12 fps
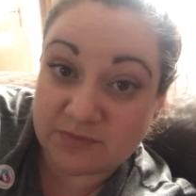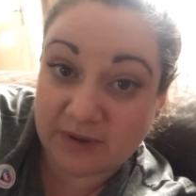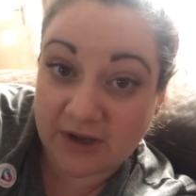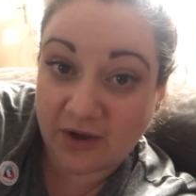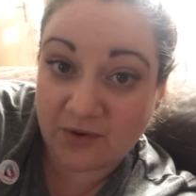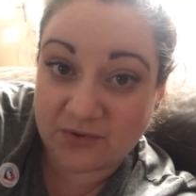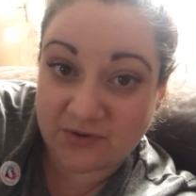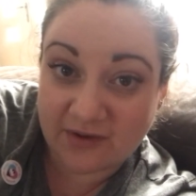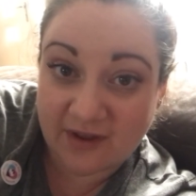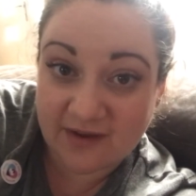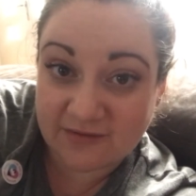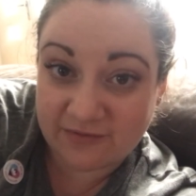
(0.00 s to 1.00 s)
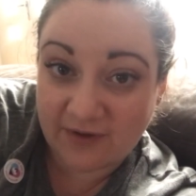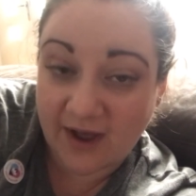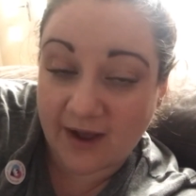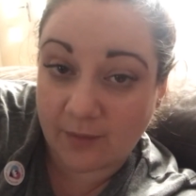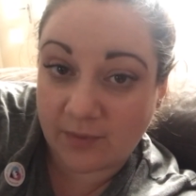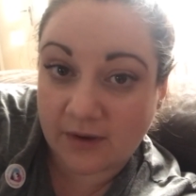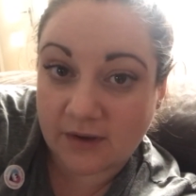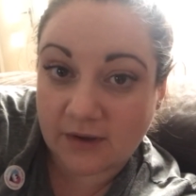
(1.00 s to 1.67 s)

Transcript: my goal. So that's fab.